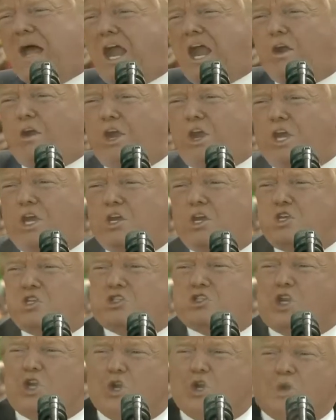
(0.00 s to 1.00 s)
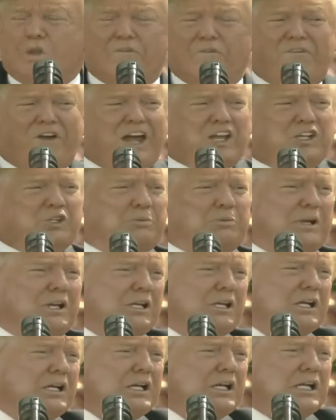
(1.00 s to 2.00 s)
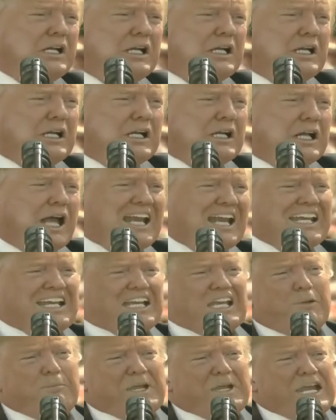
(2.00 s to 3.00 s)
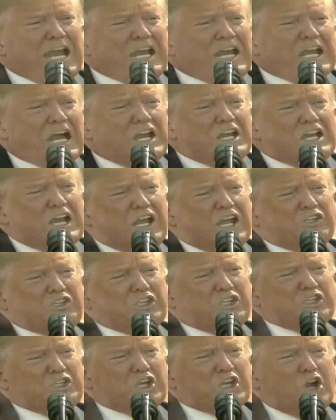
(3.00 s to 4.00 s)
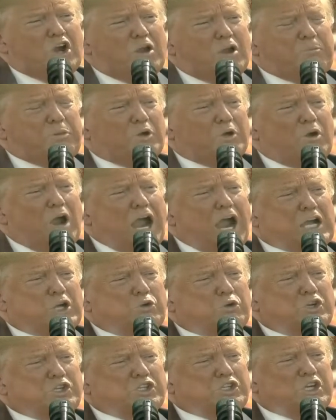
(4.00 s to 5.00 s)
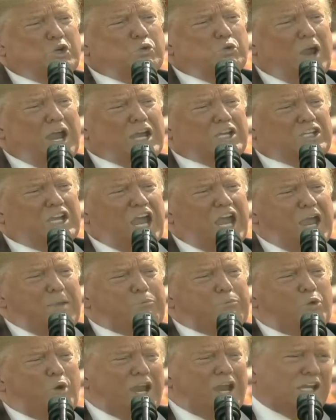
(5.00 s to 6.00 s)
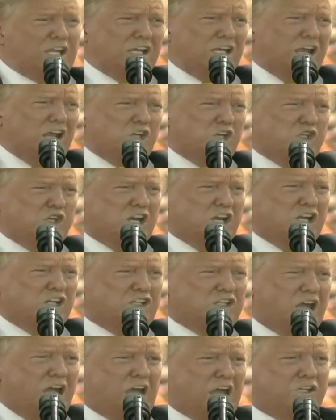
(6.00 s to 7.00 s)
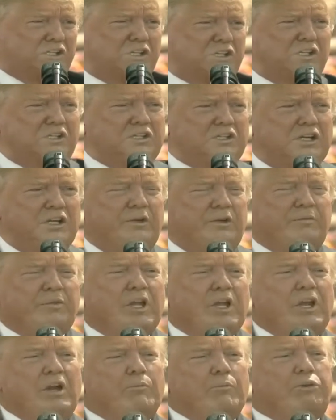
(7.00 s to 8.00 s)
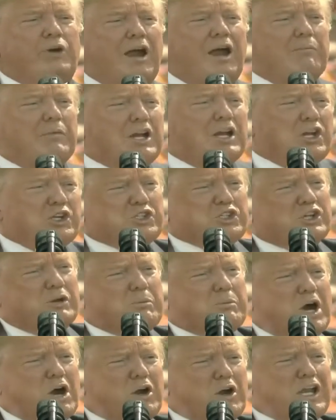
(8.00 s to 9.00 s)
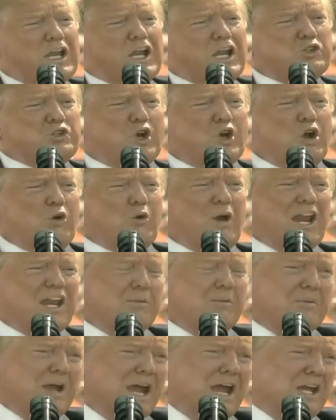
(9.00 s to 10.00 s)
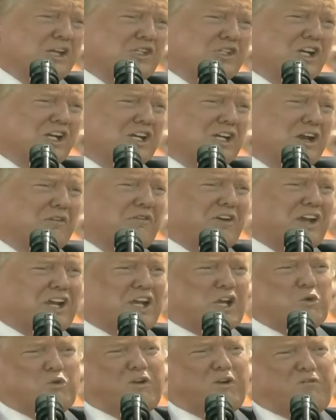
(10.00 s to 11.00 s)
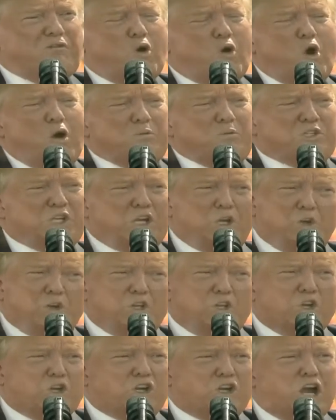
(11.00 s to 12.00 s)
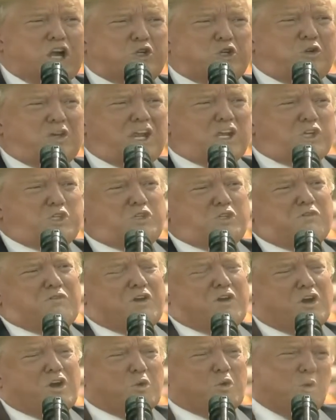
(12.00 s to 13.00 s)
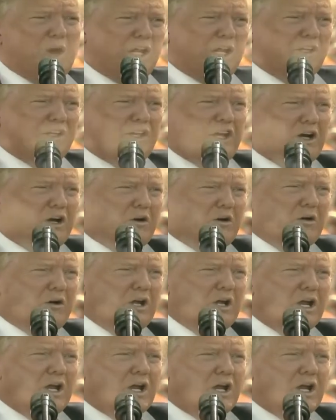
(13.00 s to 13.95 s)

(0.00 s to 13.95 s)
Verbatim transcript: barriers to new investment, and eliminate unnecessary bureaucracy, red tape, regulation, and taxes. Prime Minister Modi has already made significant reforms here in your country, as you very well know.